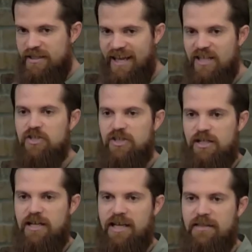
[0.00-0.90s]

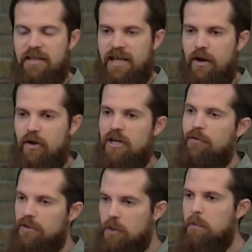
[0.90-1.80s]
tension in the
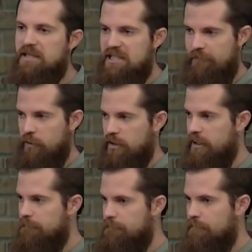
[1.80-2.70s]
narrative a little bit
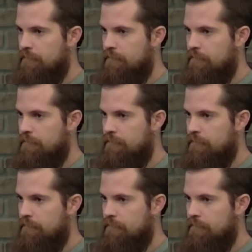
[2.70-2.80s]
differently.